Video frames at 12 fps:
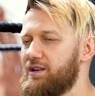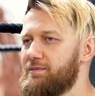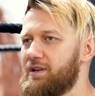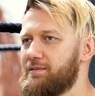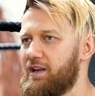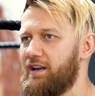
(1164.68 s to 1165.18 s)

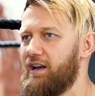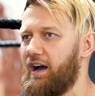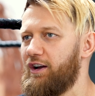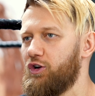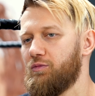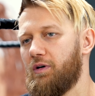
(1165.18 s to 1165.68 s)
sometimes I,
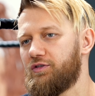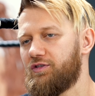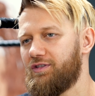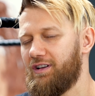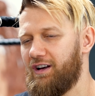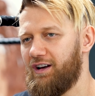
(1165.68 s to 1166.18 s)
I
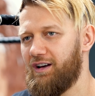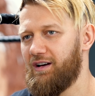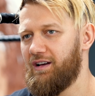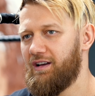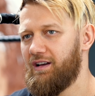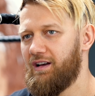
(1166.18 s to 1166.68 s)
almost, uh,
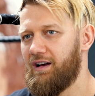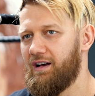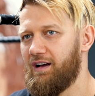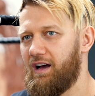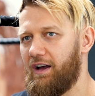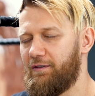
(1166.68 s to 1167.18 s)

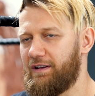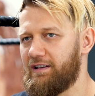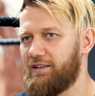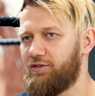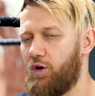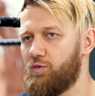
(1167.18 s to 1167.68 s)
I think
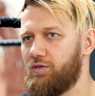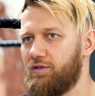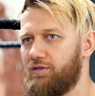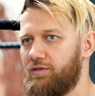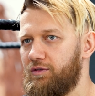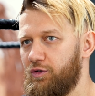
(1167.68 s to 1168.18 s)
like don't
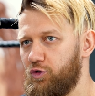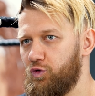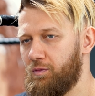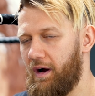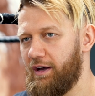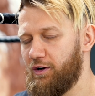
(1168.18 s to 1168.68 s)
do
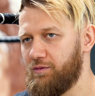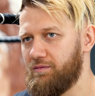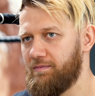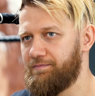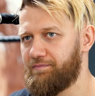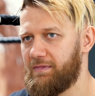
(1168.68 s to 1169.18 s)
my
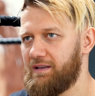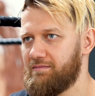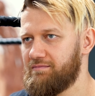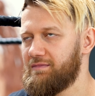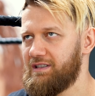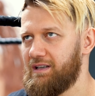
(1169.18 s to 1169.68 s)
own,
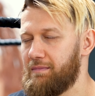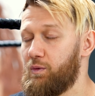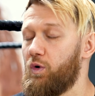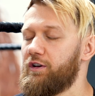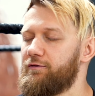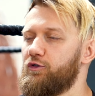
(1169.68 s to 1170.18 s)
my
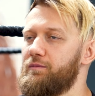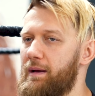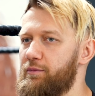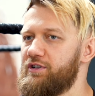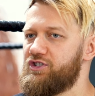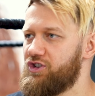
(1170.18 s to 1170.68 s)
wonderful
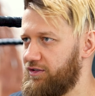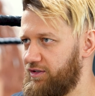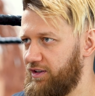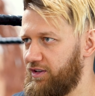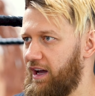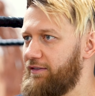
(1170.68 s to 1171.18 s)
memories
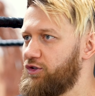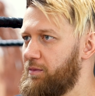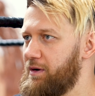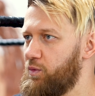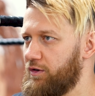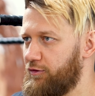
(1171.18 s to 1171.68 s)
justice. I have so
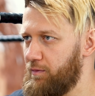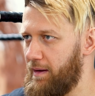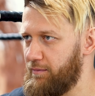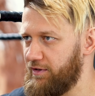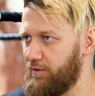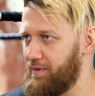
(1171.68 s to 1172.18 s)
many wonderful
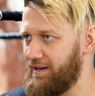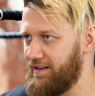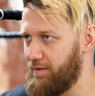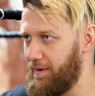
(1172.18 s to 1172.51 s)
memories of being in the